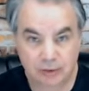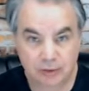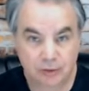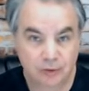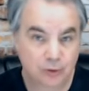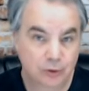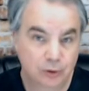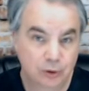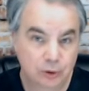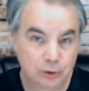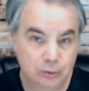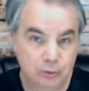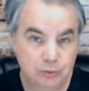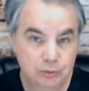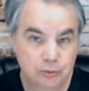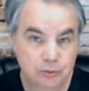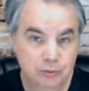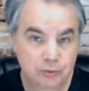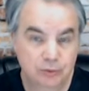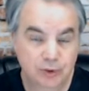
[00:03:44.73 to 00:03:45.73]
full
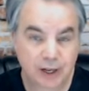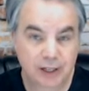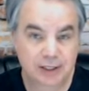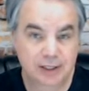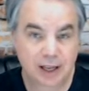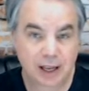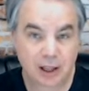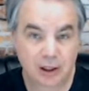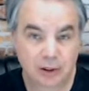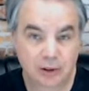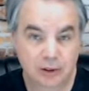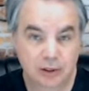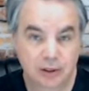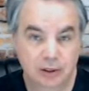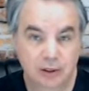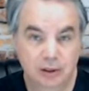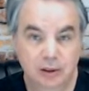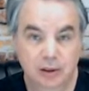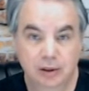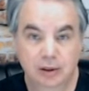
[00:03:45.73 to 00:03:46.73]

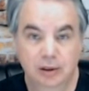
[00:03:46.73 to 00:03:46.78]
vitality